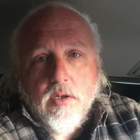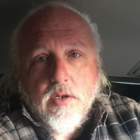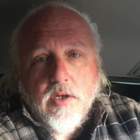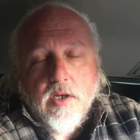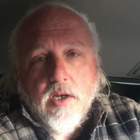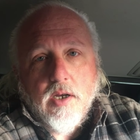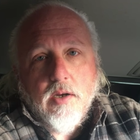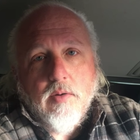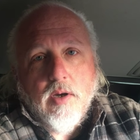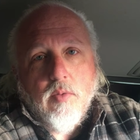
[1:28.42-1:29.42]
than
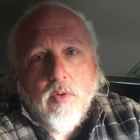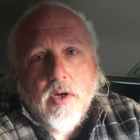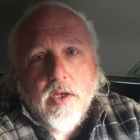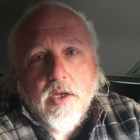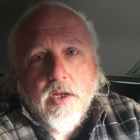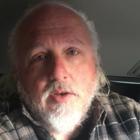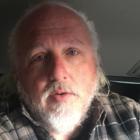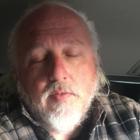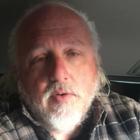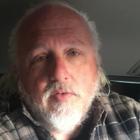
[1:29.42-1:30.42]
I, I want to get
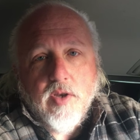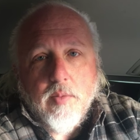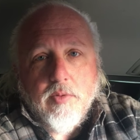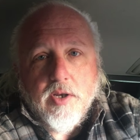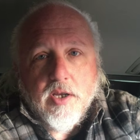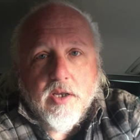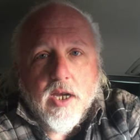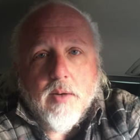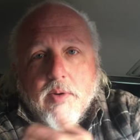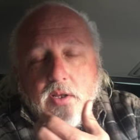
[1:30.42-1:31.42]
into, for example, it had
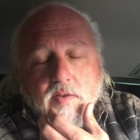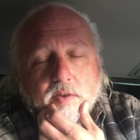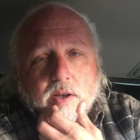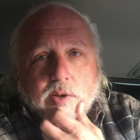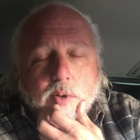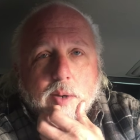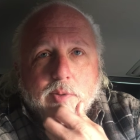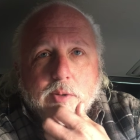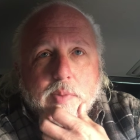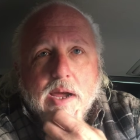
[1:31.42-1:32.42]
cabinets all the way
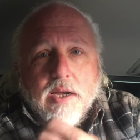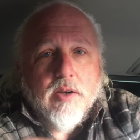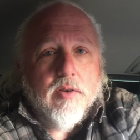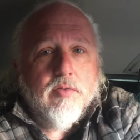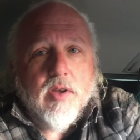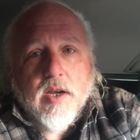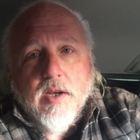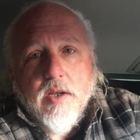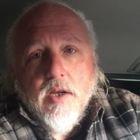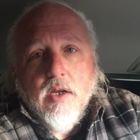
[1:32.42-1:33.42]
up in the back and the
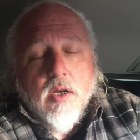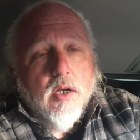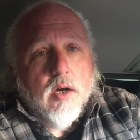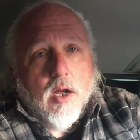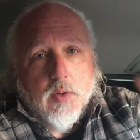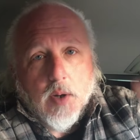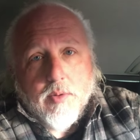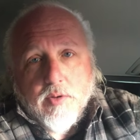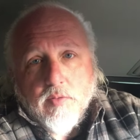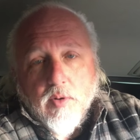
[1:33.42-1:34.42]
side, all the way
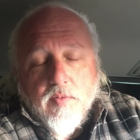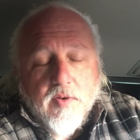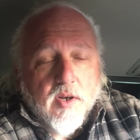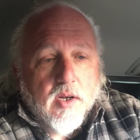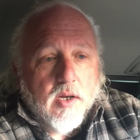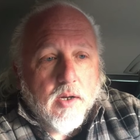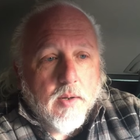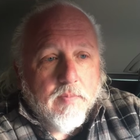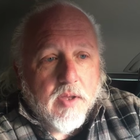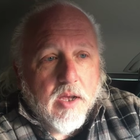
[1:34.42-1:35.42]
up to the roof.
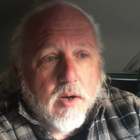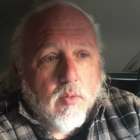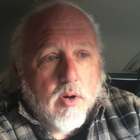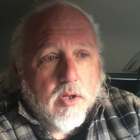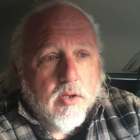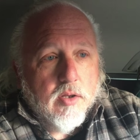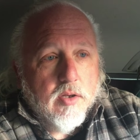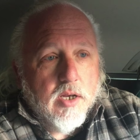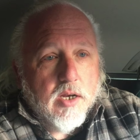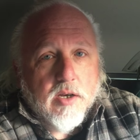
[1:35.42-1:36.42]
Um, I don't want
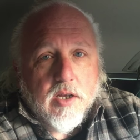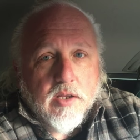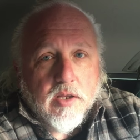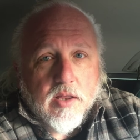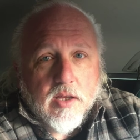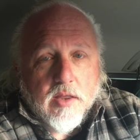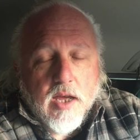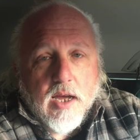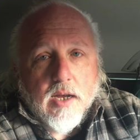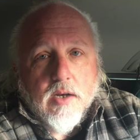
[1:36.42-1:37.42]
to get into anything like
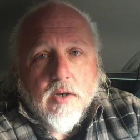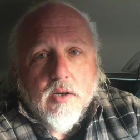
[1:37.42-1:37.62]
that.